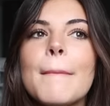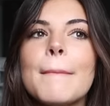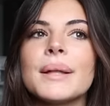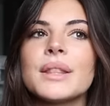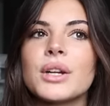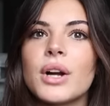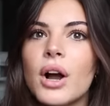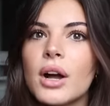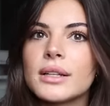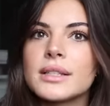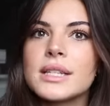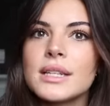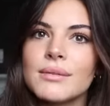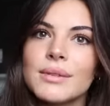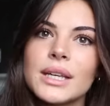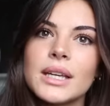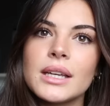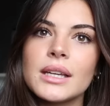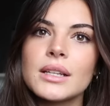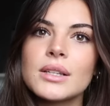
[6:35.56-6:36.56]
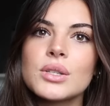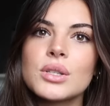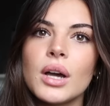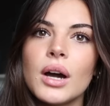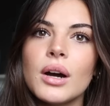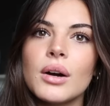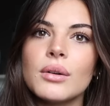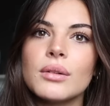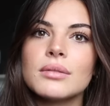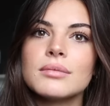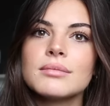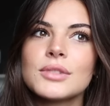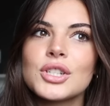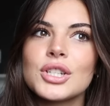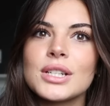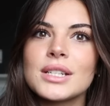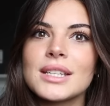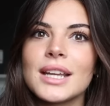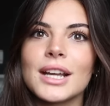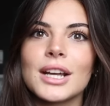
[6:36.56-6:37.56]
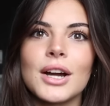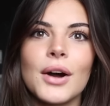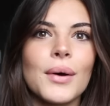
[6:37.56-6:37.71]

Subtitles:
but they're on TV, so she's like